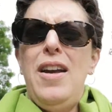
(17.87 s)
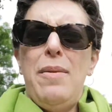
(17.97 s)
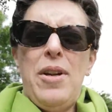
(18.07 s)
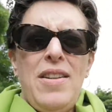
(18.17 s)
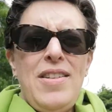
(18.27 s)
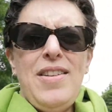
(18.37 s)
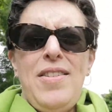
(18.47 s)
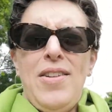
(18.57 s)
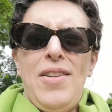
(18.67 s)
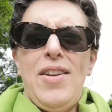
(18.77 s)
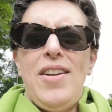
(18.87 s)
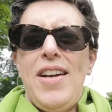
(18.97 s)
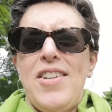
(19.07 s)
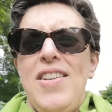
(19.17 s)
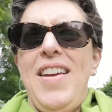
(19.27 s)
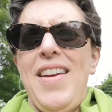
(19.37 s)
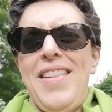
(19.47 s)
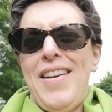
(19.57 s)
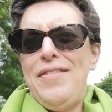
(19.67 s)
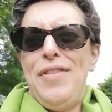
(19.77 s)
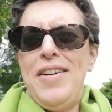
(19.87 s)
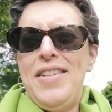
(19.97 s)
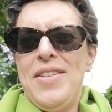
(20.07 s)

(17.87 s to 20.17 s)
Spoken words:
but I didn't know that I'd actually get that far.